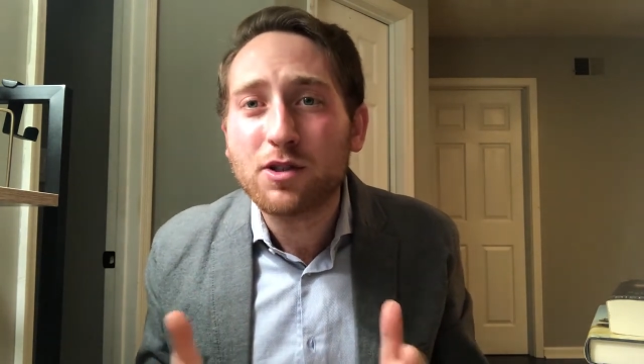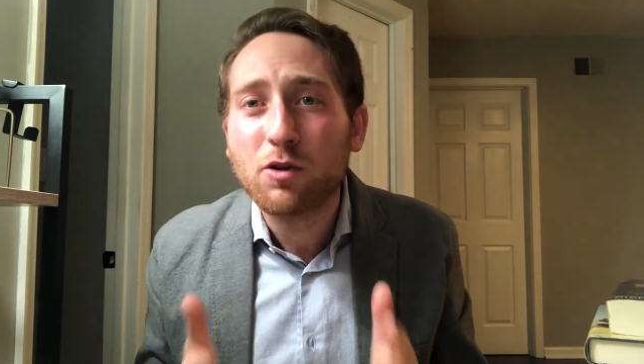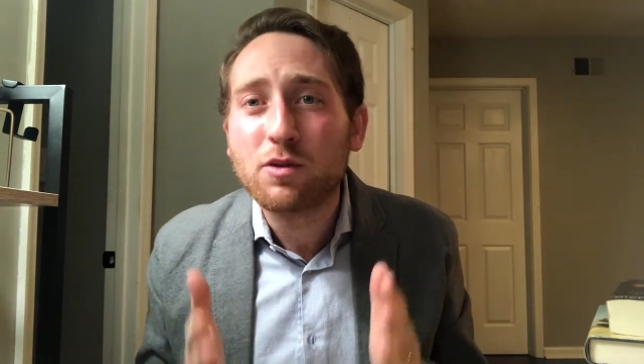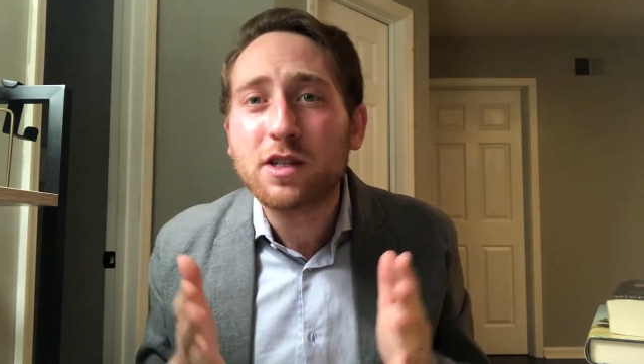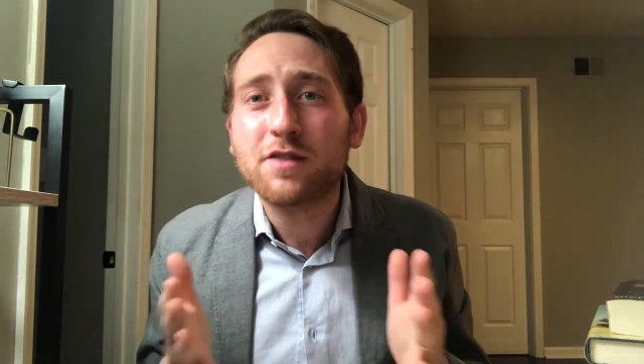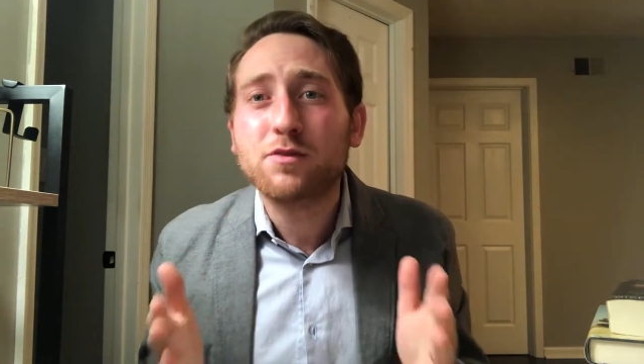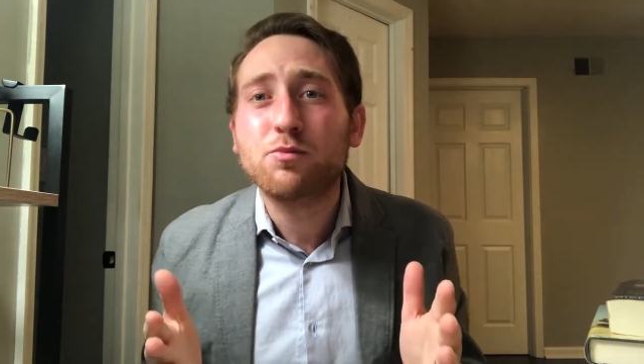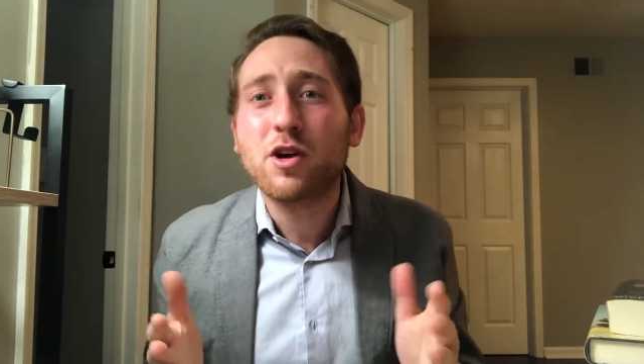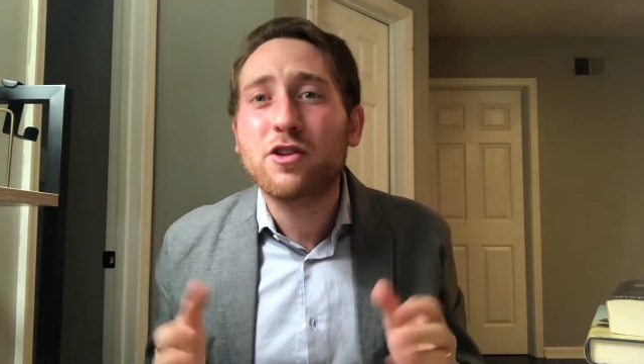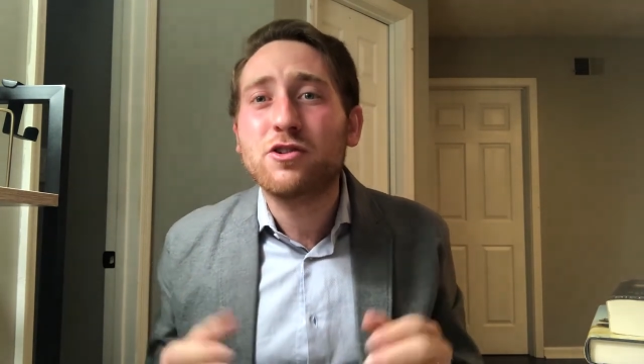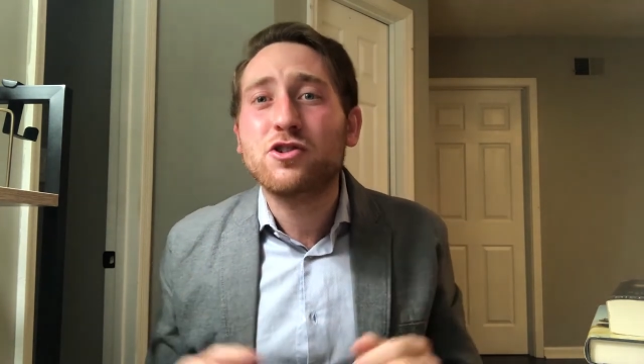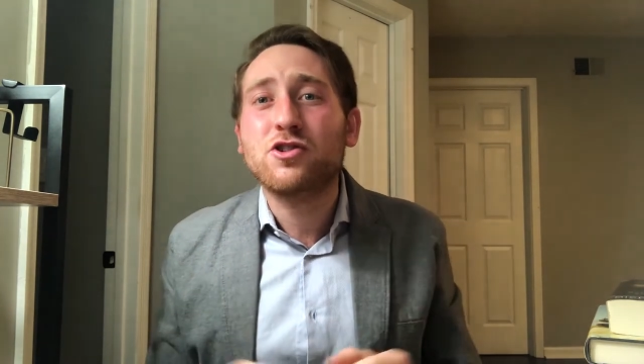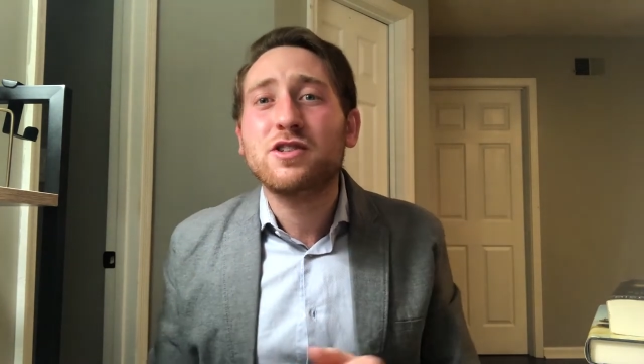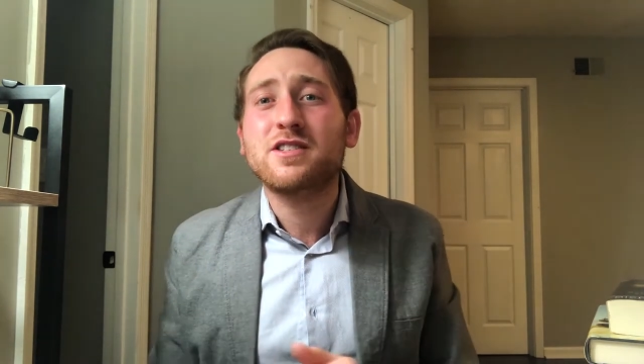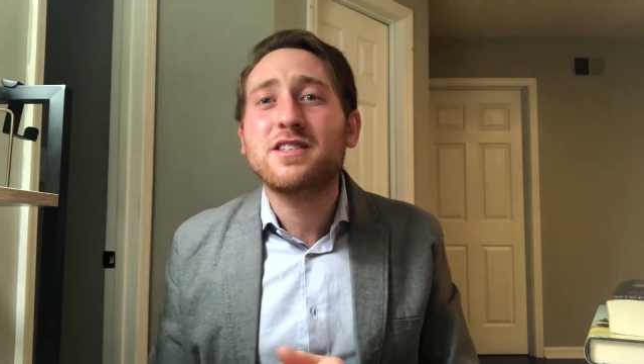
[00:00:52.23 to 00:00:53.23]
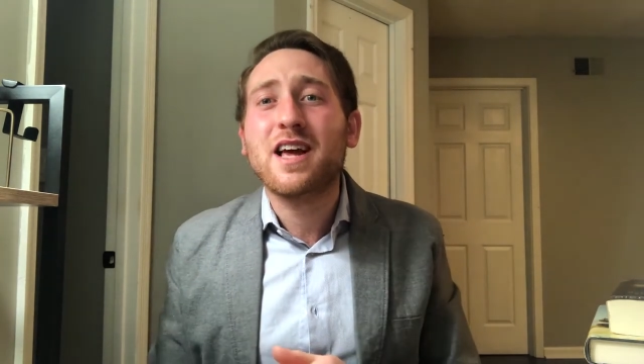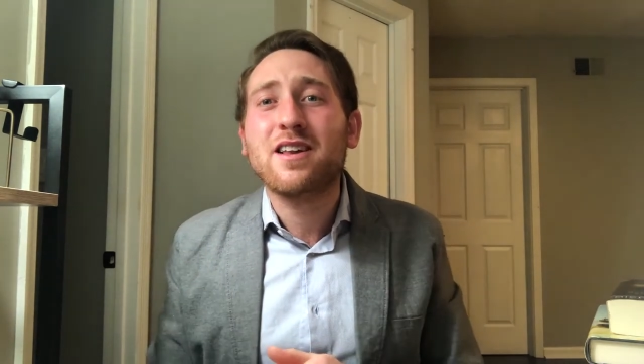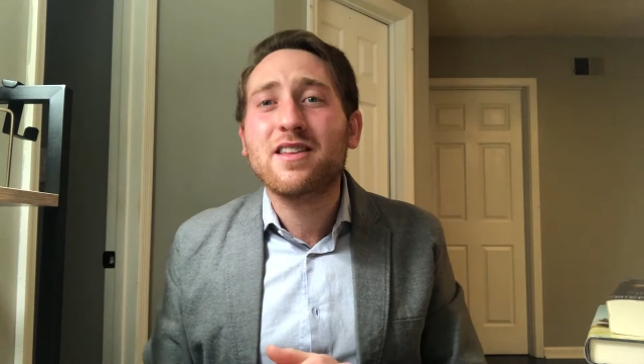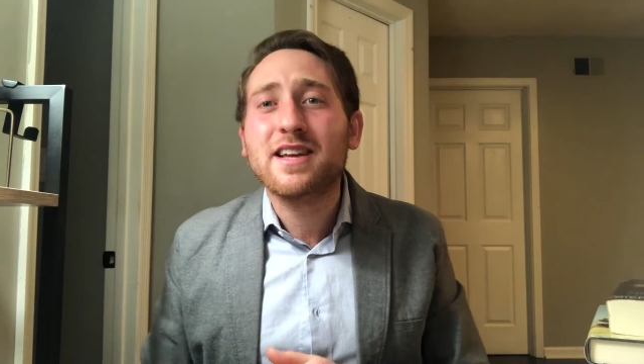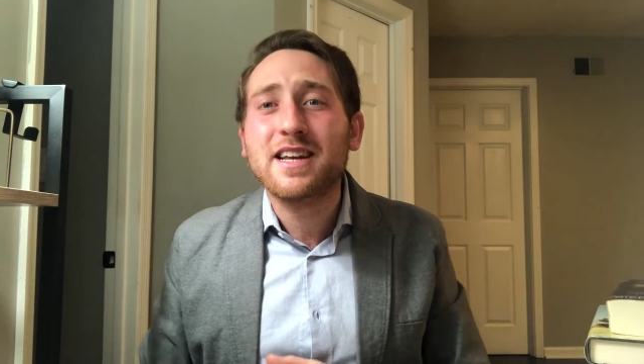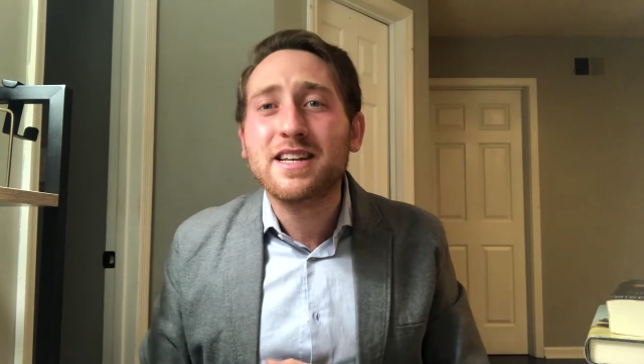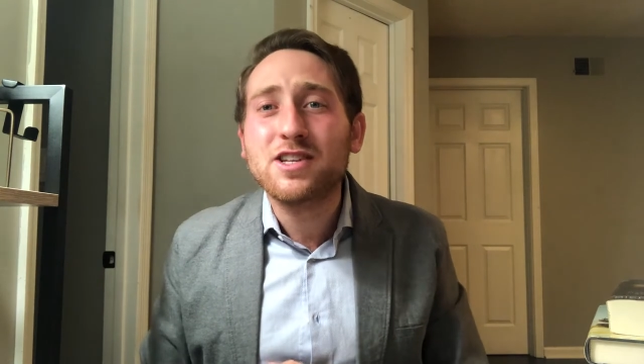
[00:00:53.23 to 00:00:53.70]
Yosef's brothers, are
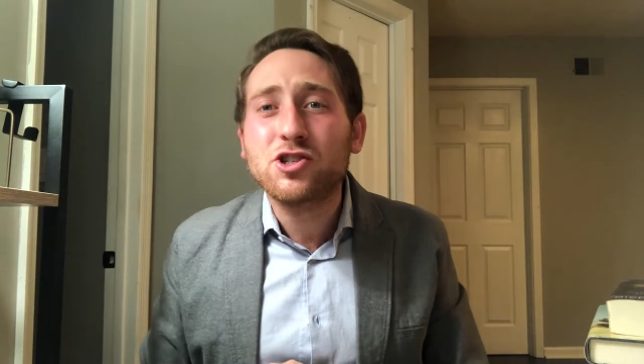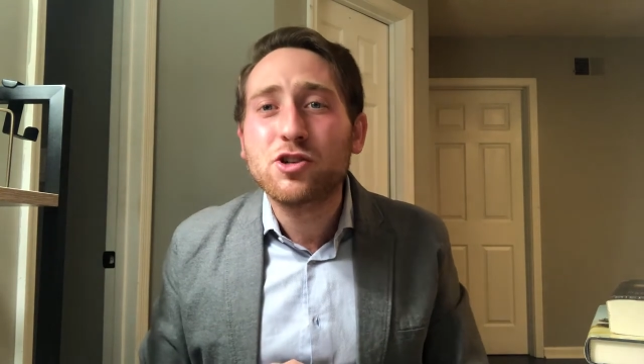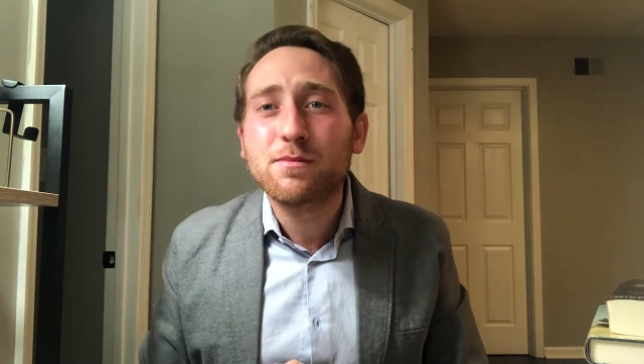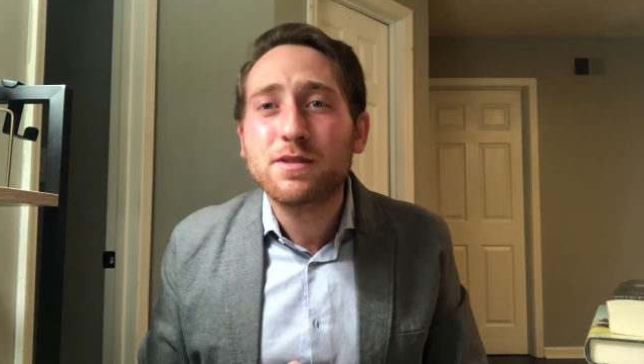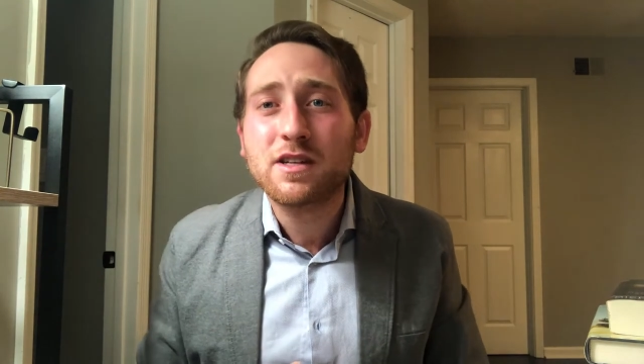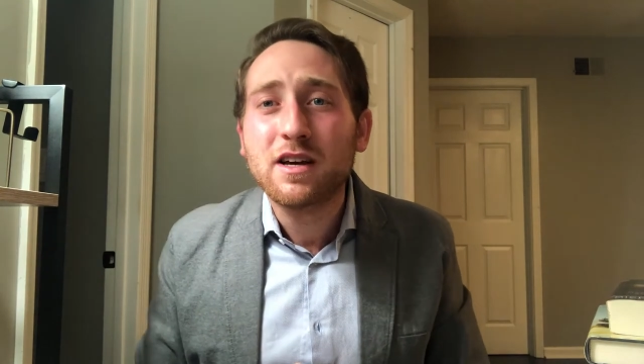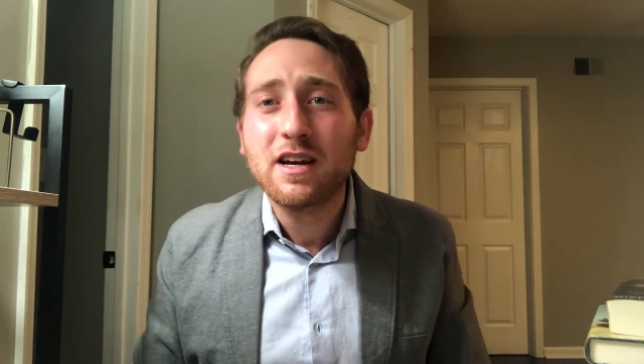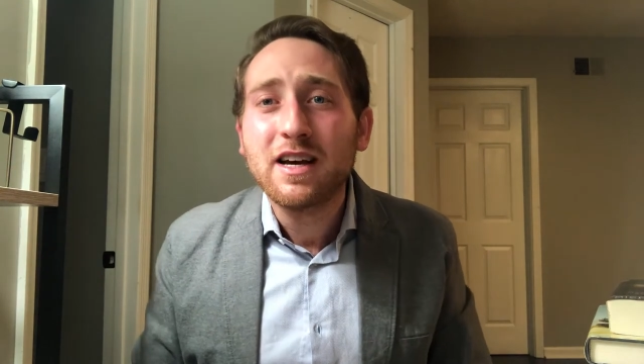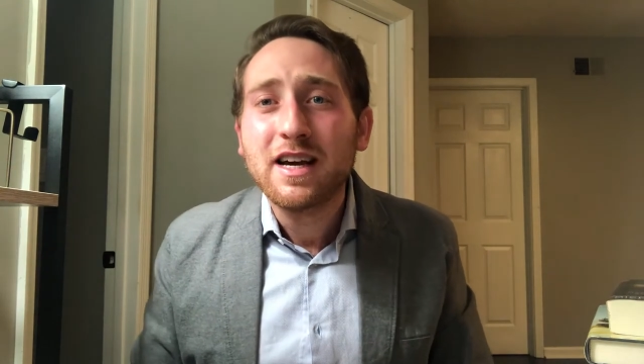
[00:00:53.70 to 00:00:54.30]
settling in Egypt,